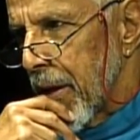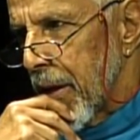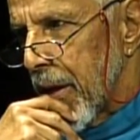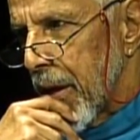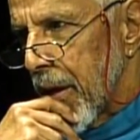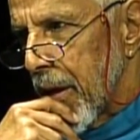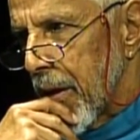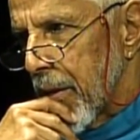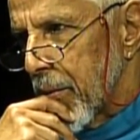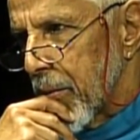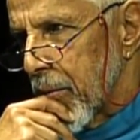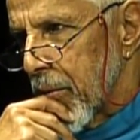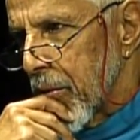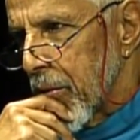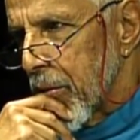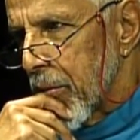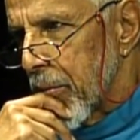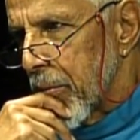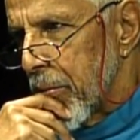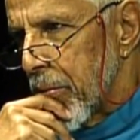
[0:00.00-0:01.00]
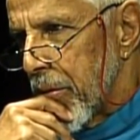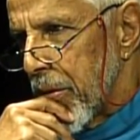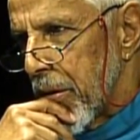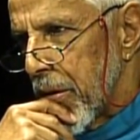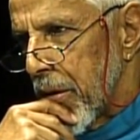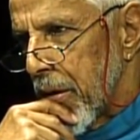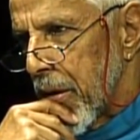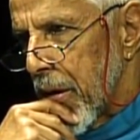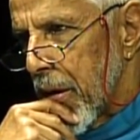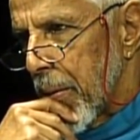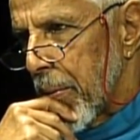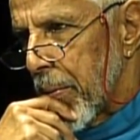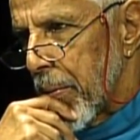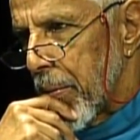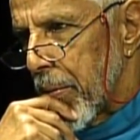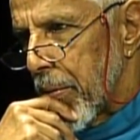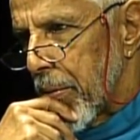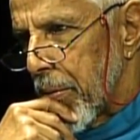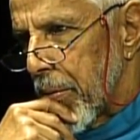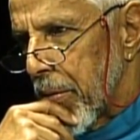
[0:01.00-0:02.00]
and we'll be uh,
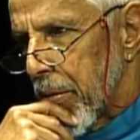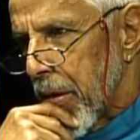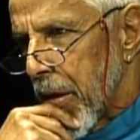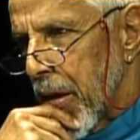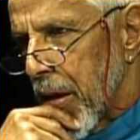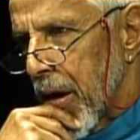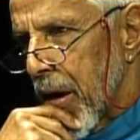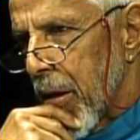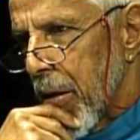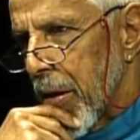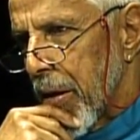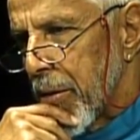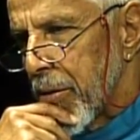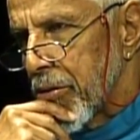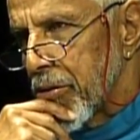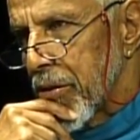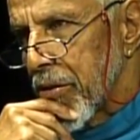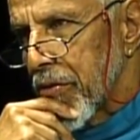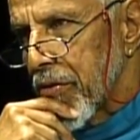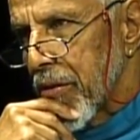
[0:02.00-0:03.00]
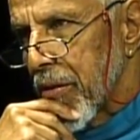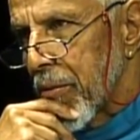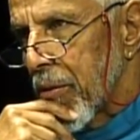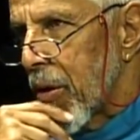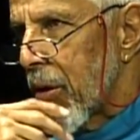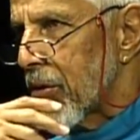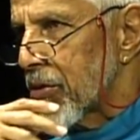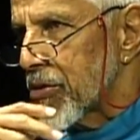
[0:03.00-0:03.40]
getting our energy from all